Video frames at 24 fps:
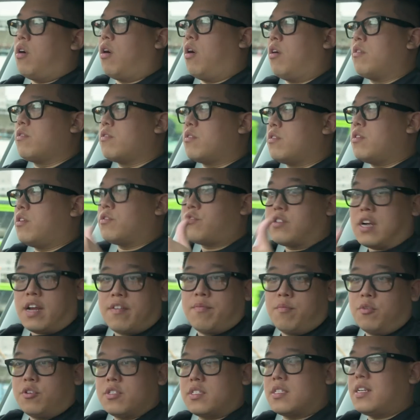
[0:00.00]
on your
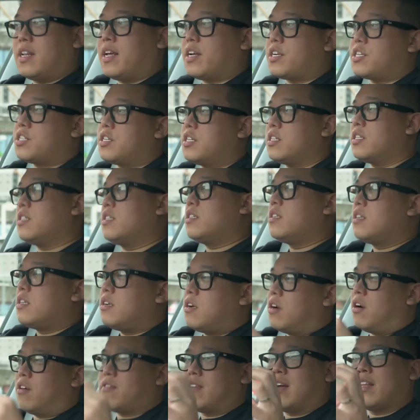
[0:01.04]
drive mode selection,
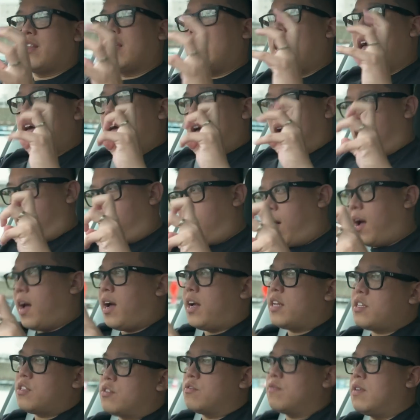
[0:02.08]
or rather how
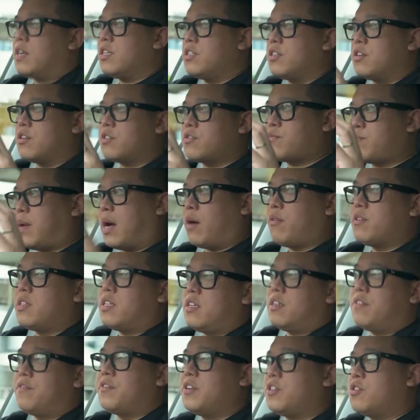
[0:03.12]
hard you want your power
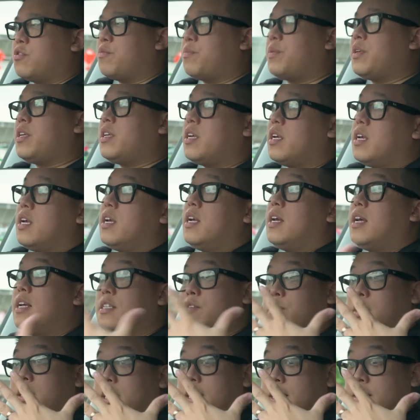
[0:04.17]
delivery to be,
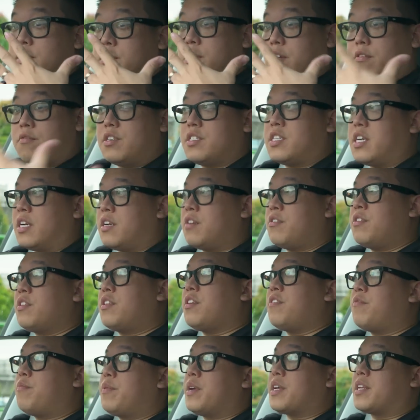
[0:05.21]
as well as your
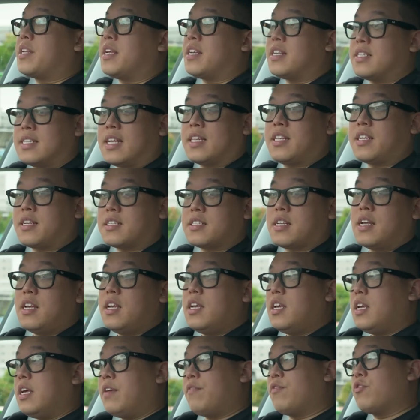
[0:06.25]
regenerative braking settings.
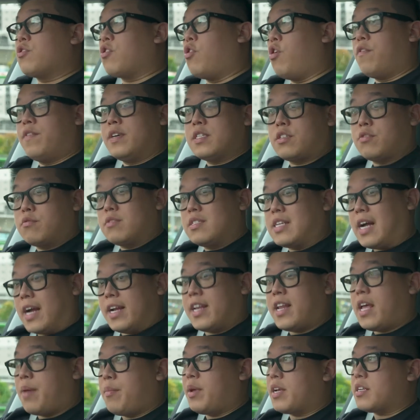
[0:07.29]
If you go over to
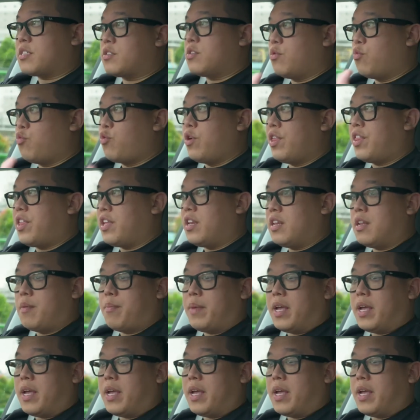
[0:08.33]
dynamics within the